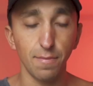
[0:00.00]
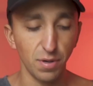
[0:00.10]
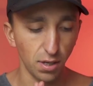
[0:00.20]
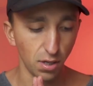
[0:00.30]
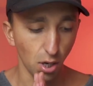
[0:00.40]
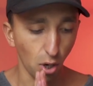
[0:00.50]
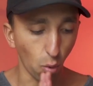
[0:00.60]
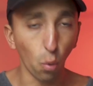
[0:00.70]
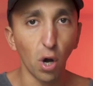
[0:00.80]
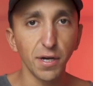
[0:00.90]
I've been
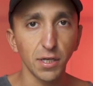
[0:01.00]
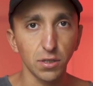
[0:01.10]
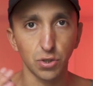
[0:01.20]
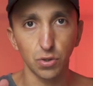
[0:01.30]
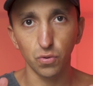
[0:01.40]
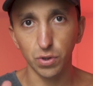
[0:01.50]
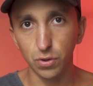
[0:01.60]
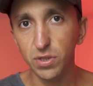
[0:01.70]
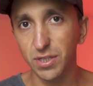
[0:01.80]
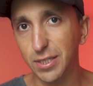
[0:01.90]
wanting to
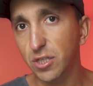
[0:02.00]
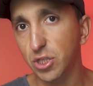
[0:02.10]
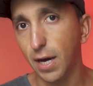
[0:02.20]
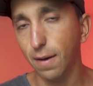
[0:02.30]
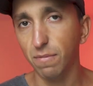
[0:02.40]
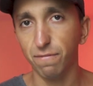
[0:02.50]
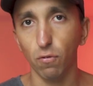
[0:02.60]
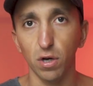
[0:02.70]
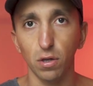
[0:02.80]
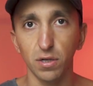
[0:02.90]
use a CGM
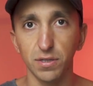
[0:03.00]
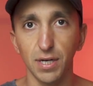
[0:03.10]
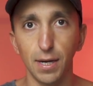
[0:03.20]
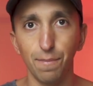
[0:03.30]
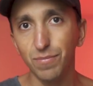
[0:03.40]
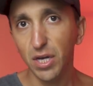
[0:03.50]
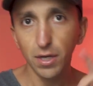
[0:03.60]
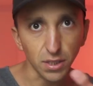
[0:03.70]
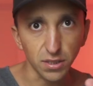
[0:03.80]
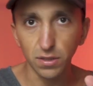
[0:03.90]
for a long time,
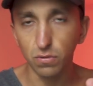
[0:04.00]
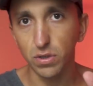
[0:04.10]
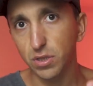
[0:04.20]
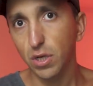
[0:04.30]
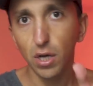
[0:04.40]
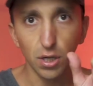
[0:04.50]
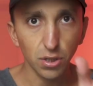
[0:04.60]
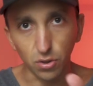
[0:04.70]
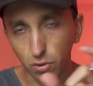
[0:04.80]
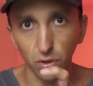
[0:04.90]
continuous
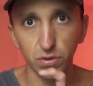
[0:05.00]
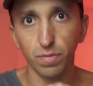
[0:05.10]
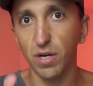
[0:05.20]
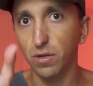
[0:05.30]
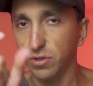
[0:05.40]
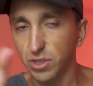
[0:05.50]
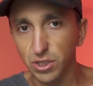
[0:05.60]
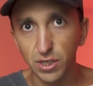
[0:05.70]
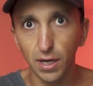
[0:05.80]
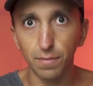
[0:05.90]
glucose monitor,
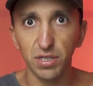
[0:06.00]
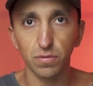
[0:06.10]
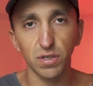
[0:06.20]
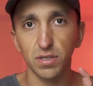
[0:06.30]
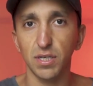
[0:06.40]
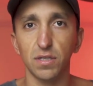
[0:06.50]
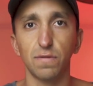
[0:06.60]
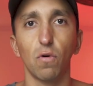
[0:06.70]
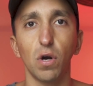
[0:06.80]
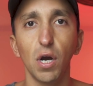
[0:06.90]
CGM, that's what it stands
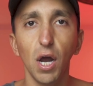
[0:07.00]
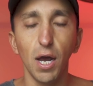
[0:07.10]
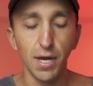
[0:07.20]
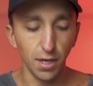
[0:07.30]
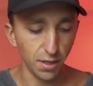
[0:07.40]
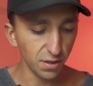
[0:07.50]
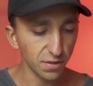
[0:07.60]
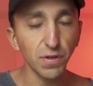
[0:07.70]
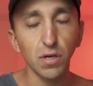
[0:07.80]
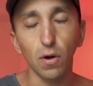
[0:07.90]
for. And in this
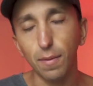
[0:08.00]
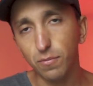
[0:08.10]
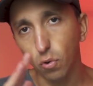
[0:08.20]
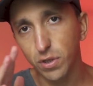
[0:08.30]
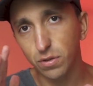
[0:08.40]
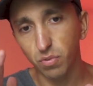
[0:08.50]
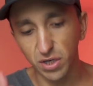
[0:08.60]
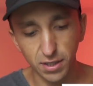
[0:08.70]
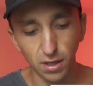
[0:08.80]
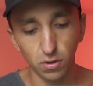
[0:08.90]
video, I'm going to
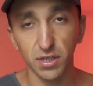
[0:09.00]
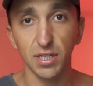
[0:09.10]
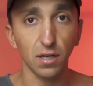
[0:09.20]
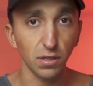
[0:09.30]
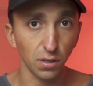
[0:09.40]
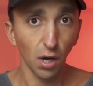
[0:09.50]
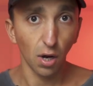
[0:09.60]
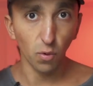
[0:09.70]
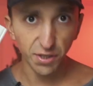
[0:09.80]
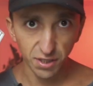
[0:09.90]
break down exactly
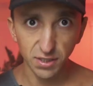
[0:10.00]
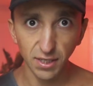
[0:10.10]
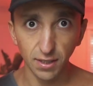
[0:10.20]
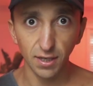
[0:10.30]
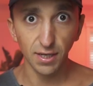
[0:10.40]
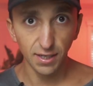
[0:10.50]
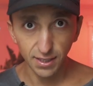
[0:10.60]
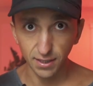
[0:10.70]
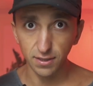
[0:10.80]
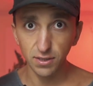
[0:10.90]
what this thing
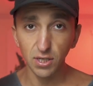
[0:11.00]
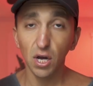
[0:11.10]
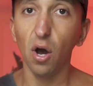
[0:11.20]
is,